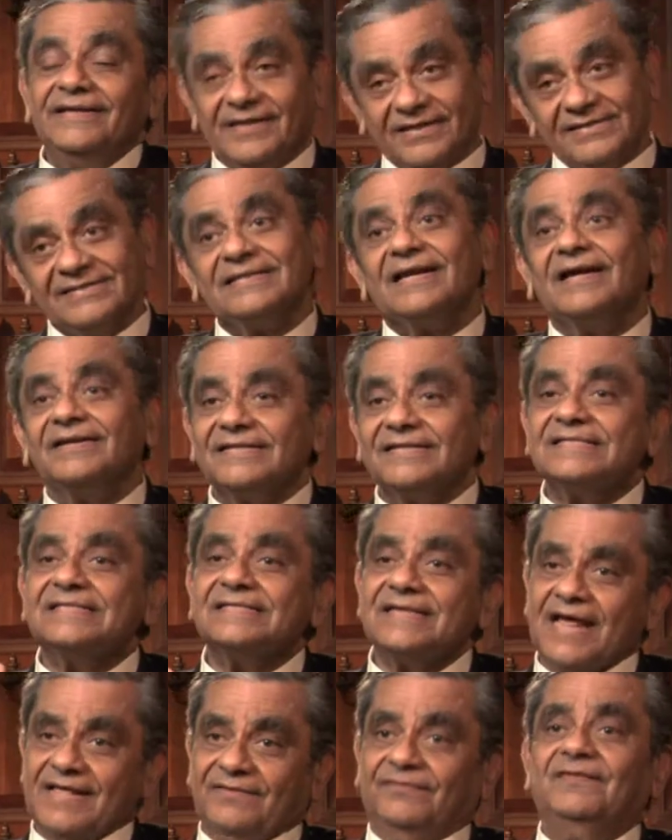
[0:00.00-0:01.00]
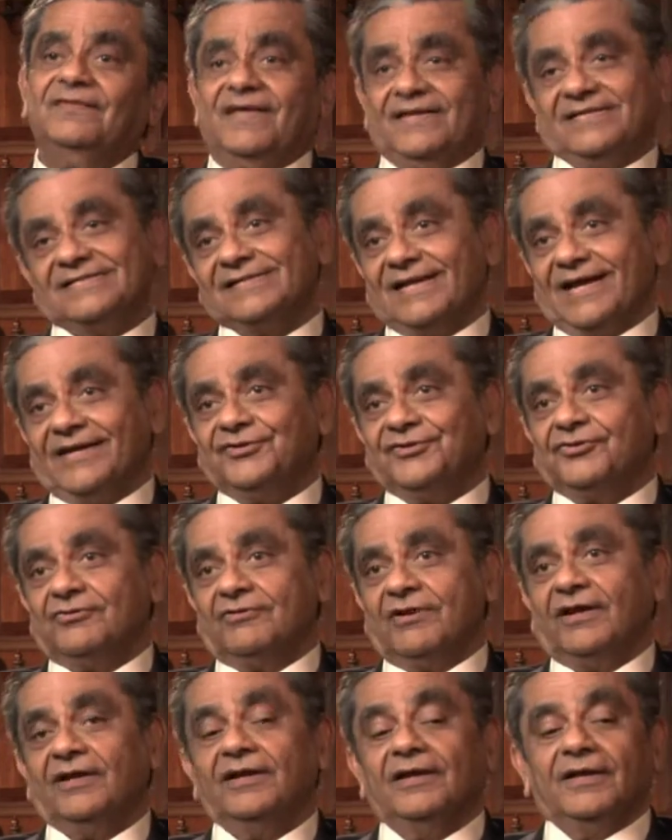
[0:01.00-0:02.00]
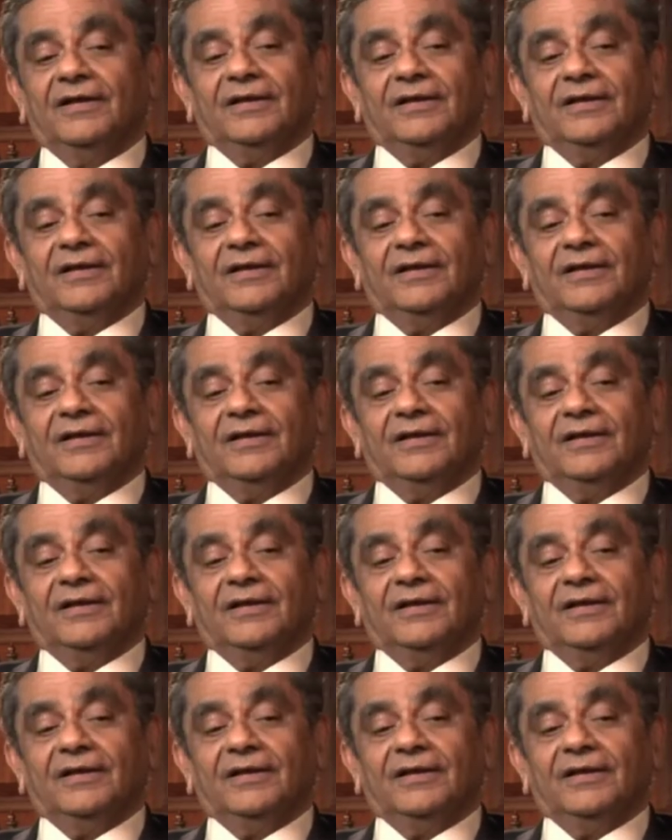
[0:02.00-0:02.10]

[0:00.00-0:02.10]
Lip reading: doesn't understand things like trade.